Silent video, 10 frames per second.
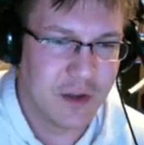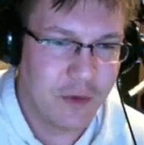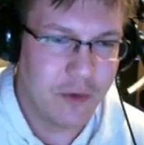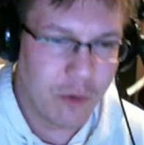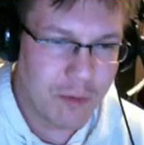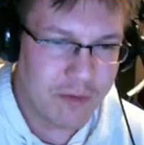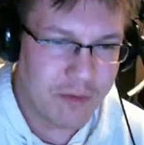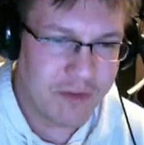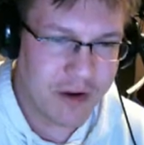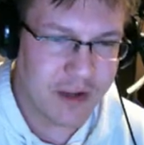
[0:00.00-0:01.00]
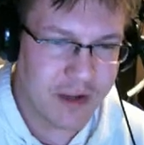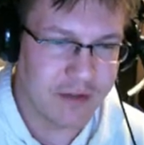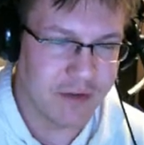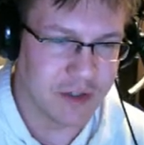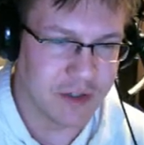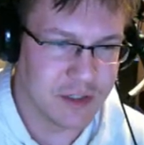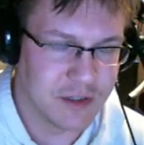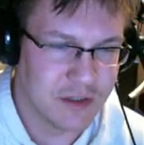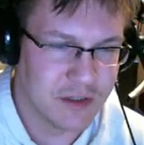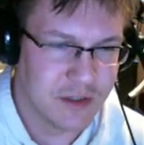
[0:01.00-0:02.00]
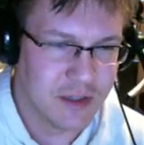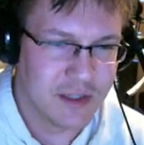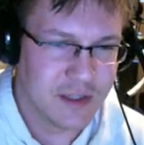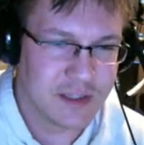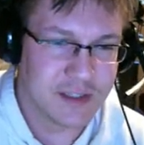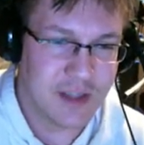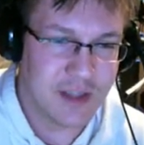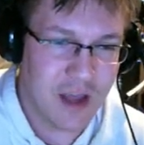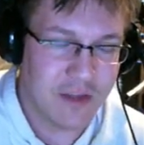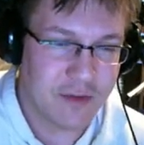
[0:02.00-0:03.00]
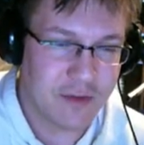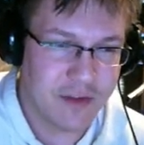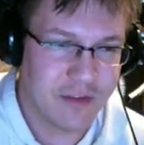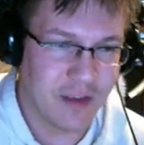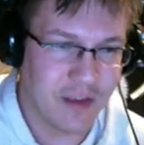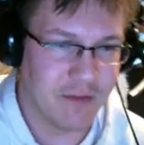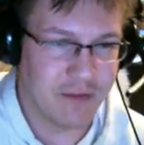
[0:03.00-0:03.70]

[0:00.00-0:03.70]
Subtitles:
normal variate function. This is not thread safe.